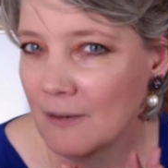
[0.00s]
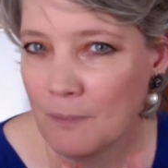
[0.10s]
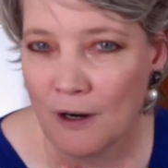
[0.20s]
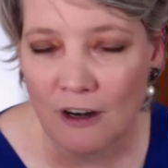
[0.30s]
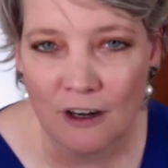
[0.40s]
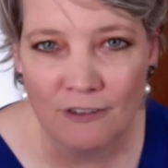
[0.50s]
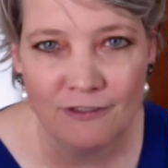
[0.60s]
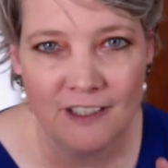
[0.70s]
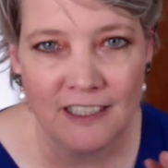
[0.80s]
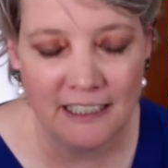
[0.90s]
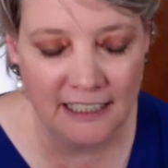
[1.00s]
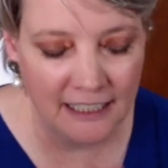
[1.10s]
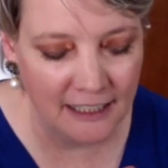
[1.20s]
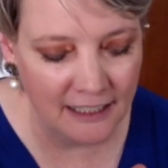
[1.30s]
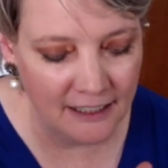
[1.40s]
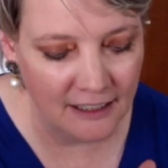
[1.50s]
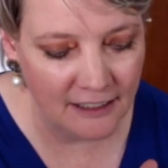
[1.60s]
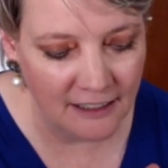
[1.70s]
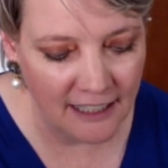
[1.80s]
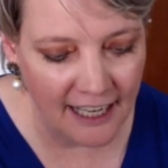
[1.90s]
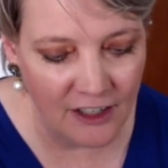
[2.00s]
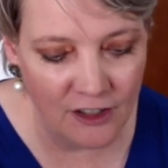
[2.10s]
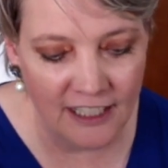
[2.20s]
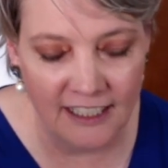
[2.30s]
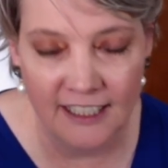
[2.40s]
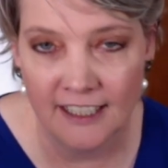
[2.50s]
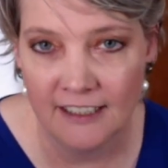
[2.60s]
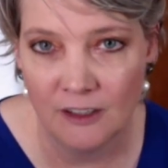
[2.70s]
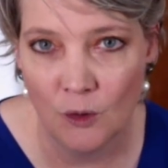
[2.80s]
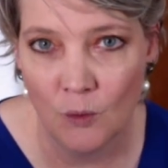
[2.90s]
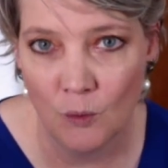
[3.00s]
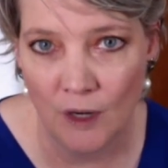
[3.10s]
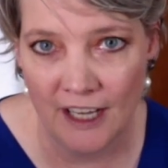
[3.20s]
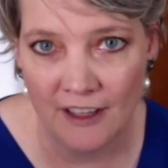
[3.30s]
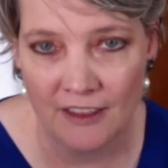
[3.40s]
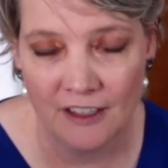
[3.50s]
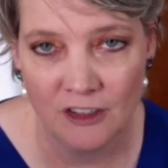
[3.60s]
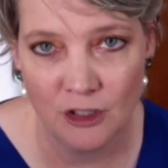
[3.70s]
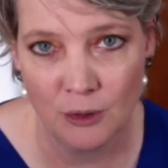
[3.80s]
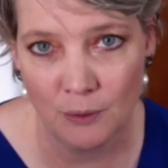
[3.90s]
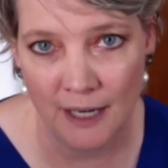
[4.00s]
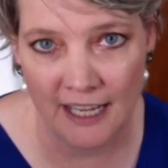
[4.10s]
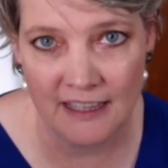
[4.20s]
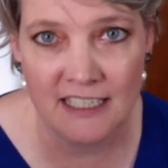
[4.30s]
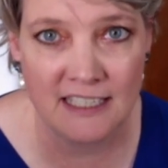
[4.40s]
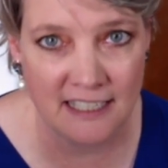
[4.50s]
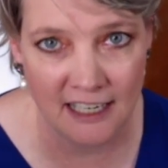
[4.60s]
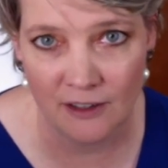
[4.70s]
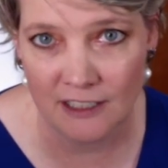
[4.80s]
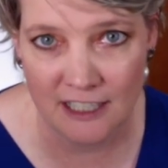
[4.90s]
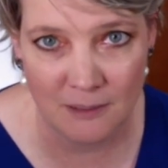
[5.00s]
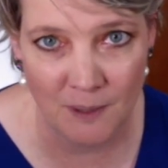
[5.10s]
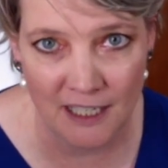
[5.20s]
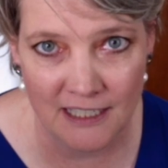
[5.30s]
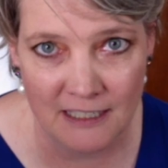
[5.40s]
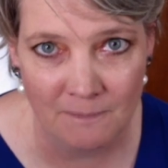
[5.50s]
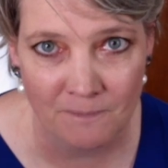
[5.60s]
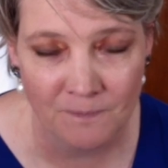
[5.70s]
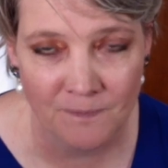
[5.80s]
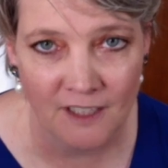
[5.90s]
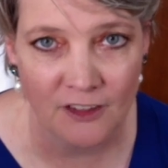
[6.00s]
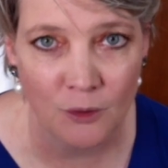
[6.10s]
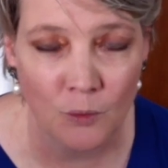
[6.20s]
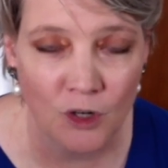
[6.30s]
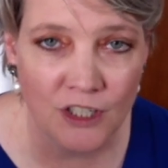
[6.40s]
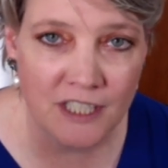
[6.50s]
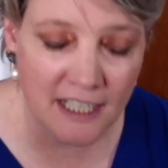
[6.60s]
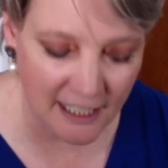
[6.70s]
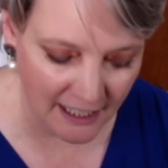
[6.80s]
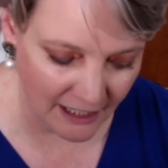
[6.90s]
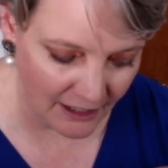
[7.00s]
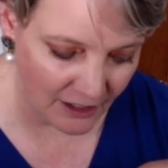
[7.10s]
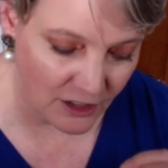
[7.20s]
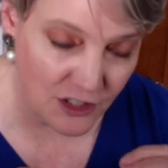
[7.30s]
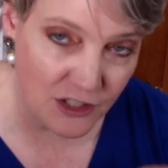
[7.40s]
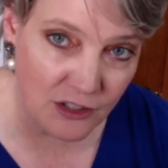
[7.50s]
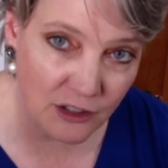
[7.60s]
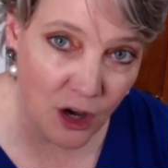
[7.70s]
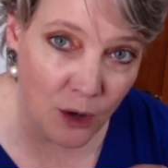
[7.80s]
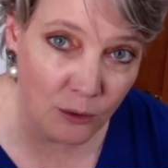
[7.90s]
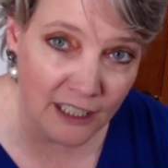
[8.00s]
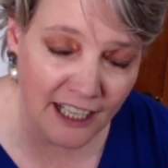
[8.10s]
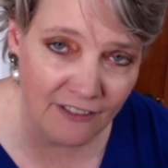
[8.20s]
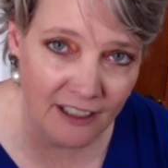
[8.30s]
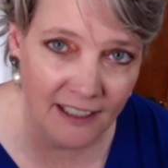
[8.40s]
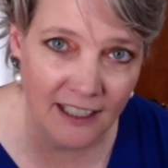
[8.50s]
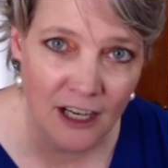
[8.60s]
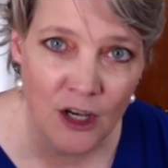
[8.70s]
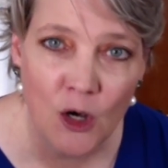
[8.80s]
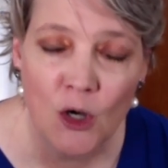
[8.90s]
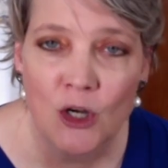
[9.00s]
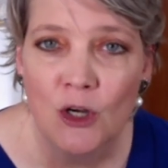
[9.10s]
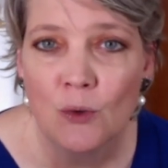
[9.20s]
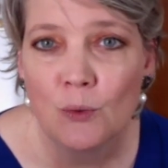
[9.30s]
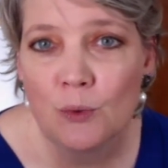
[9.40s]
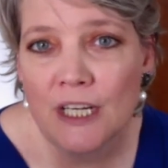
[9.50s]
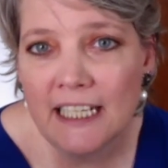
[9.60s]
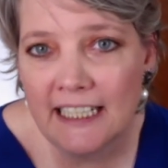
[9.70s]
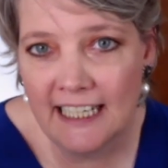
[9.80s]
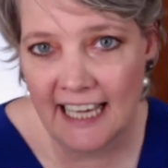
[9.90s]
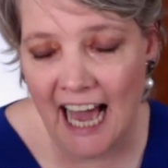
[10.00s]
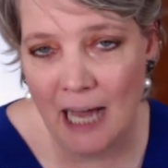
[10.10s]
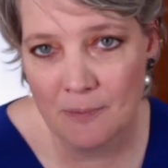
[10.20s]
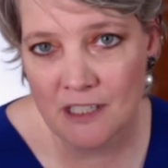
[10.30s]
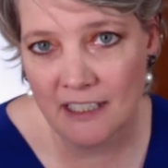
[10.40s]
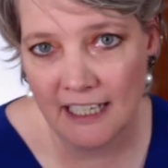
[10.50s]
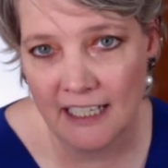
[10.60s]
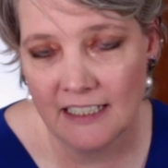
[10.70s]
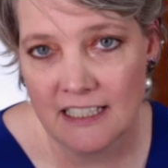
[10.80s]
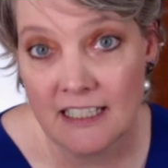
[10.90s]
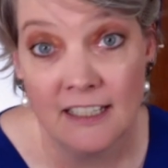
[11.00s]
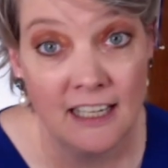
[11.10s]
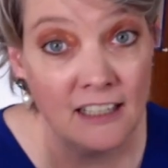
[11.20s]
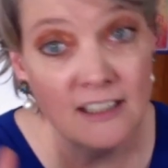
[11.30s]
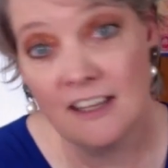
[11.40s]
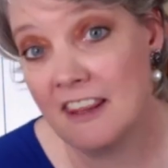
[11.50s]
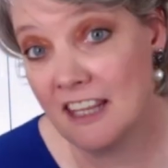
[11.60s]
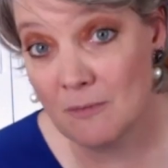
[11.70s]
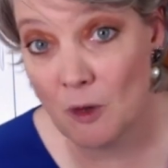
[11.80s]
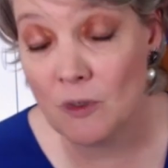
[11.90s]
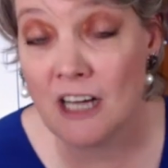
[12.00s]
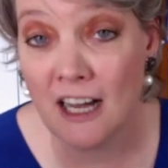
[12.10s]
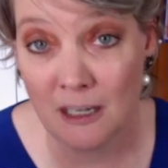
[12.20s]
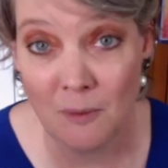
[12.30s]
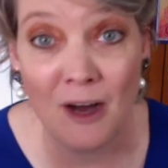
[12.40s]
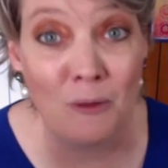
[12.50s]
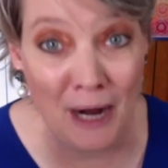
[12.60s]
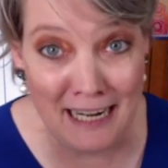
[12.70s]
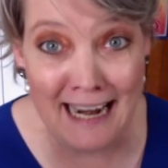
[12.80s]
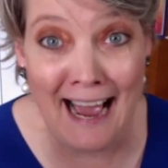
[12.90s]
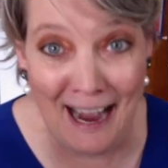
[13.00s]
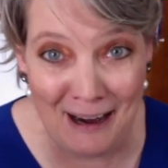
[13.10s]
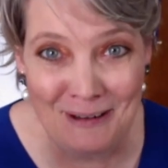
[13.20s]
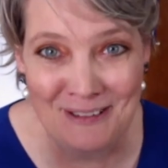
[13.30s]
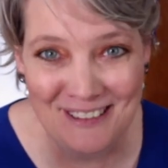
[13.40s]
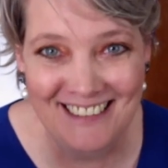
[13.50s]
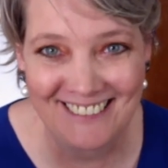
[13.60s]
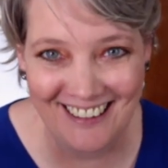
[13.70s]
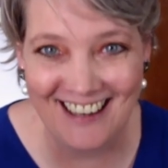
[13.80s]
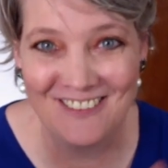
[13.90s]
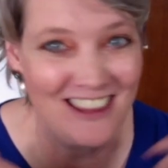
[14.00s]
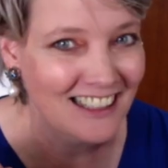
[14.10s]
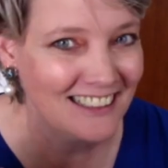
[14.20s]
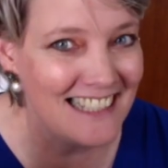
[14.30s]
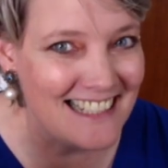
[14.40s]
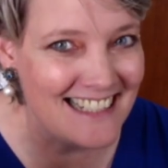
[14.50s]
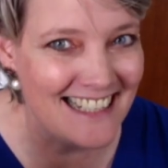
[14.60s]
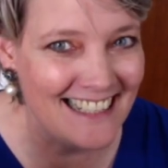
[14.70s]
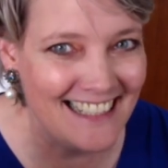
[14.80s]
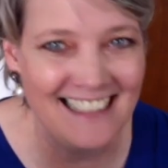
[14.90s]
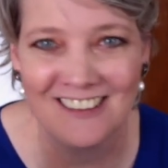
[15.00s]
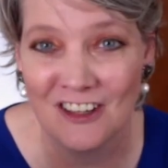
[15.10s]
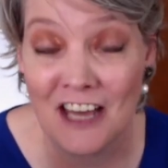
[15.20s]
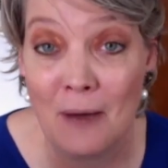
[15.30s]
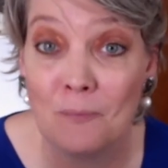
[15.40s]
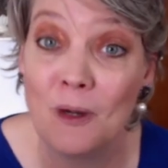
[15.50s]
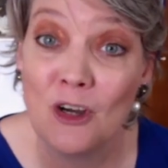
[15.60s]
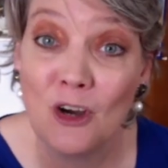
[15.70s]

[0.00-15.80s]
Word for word: perfectly layered in with to create the sacred space. And the words here, slow living, really encapsulates not only the theme that we're talking about right now, right, with the listening and all that, but